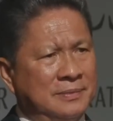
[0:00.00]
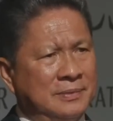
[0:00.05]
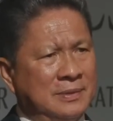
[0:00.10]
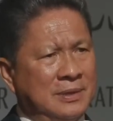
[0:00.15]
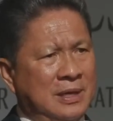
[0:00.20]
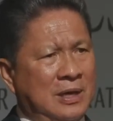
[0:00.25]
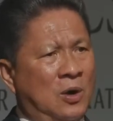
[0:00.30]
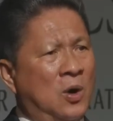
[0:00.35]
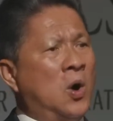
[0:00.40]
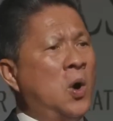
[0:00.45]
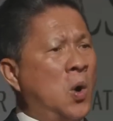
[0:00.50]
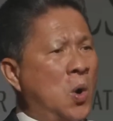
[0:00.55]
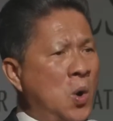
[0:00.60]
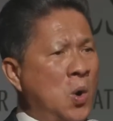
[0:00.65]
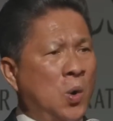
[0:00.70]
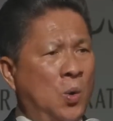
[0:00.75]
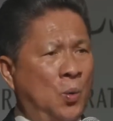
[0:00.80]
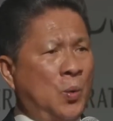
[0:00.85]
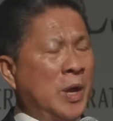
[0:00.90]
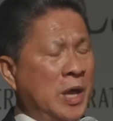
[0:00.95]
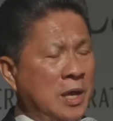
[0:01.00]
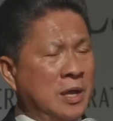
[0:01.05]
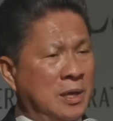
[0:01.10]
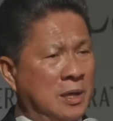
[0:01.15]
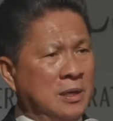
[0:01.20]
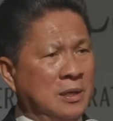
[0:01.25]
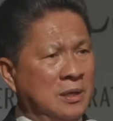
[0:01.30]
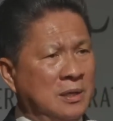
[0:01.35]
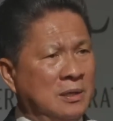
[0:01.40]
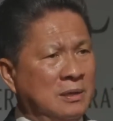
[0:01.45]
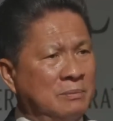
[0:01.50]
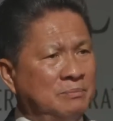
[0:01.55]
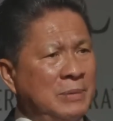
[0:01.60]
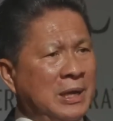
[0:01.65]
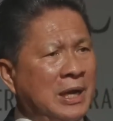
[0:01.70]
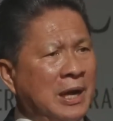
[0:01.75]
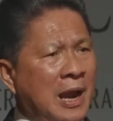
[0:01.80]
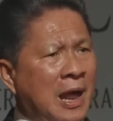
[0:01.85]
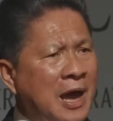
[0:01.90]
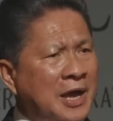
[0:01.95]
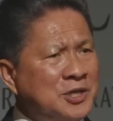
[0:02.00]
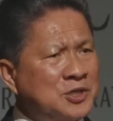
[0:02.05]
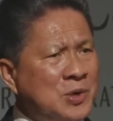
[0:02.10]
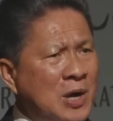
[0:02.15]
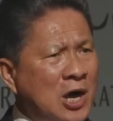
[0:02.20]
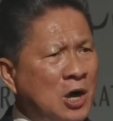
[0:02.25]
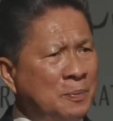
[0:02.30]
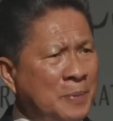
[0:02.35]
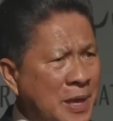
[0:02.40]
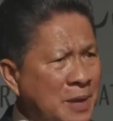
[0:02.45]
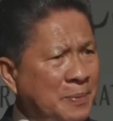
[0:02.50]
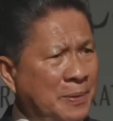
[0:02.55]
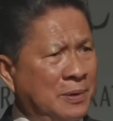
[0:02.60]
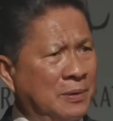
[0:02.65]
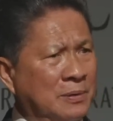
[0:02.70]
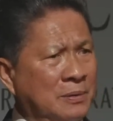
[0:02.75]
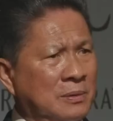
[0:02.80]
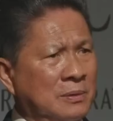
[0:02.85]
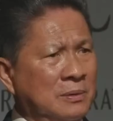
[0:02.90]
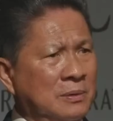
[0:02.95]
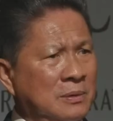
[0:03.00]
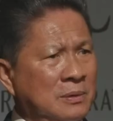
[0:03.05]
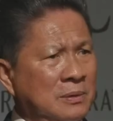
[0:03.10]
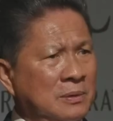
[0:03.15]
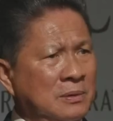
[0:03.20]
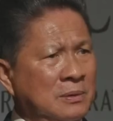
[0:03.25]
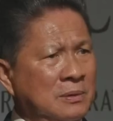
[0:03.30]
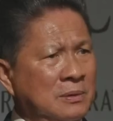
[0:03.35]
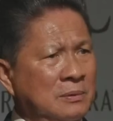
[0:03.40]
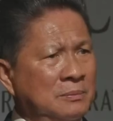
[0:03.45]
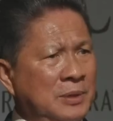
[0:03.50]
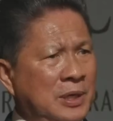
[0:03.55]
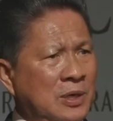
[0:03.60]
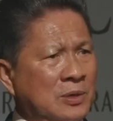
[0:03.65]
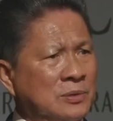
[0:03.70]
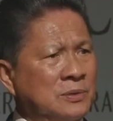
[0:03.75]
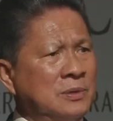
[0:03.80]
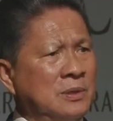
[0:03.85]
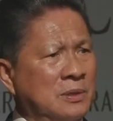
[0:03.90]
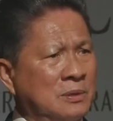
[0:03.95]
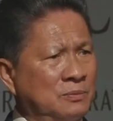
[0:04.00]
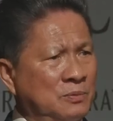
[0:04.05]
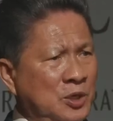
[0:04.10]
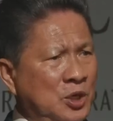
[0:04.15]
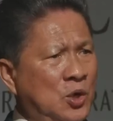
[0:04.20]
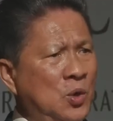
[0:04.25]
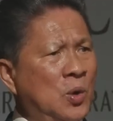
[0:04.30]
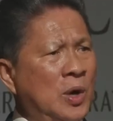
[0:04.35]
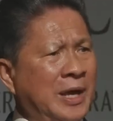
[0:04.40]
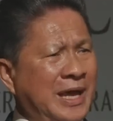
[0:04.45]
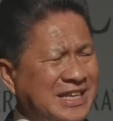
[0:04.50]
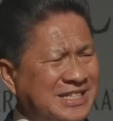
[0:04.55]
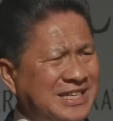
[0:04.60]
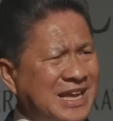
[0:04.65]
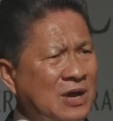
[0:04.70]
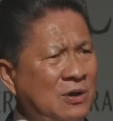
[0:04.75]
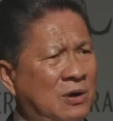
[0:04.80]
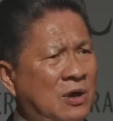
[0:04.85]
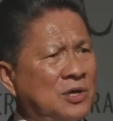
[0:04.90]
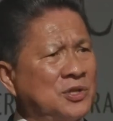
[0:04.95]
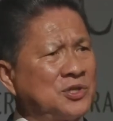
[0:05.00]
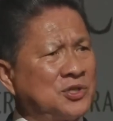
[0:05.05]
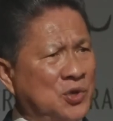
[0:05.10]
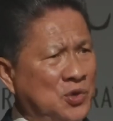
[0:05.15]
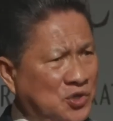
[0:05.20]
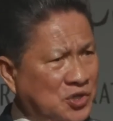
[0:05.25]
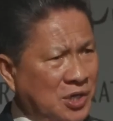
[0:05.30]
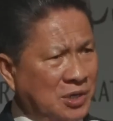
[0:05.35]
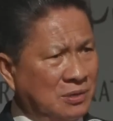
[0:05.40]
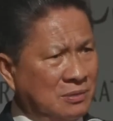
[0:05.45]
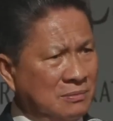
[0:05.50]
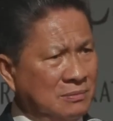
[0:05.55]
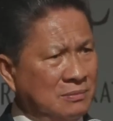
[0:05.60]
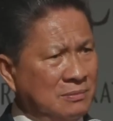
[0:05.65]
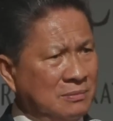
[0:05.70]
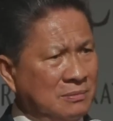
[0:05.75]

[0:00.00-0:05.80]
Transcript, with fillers: Or we been lying to our people because we go against our constitution.